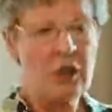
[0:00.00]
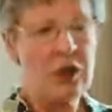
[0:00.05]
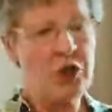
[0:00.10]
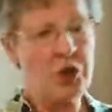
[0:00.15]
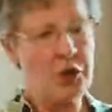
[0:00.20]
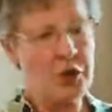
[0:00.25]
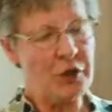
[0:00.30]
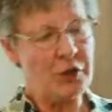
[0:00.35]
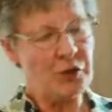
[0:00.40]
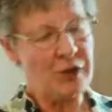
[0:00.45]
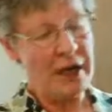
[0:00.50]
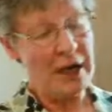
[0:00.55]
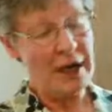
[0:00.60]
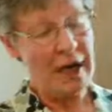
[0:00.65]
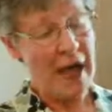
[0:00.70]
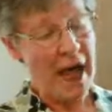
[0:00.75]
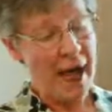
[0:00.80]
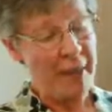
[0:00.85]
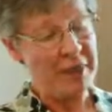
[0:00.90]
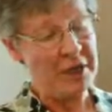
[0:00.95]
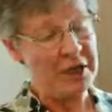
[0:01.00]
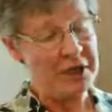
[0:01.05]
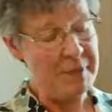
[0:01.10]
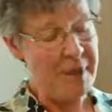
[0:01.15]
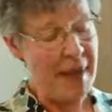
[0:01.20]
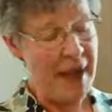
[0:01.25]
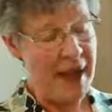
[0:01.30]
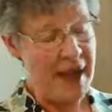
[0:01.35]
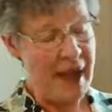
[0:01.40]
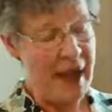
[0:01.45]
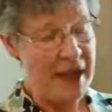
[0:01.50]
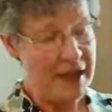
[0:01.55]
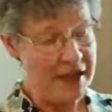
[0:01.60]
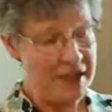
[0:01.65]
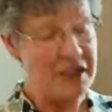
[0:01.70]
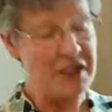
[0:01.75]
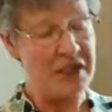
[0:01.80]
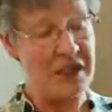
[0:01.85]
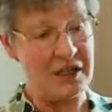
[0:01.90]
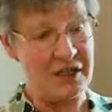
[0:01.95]
So it really happened by
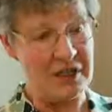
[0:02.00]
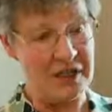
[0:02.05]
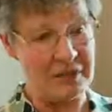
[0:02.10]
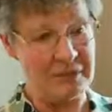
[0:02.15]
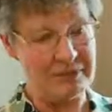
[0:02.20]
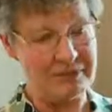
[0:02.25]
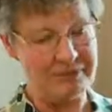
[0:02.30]
accident.